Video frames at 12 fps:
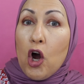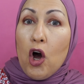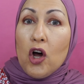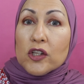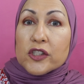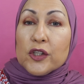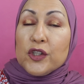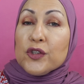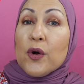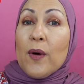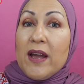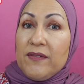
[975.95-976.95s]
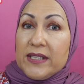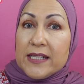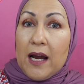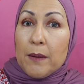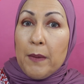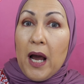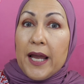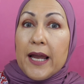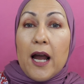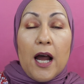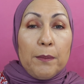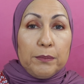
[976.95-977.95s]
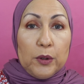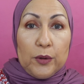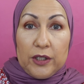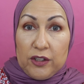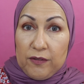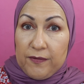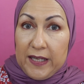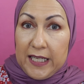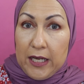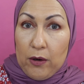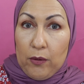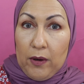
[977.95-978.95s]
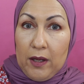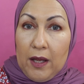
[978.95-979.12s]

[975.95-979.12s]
all so you know every time I upload a new video,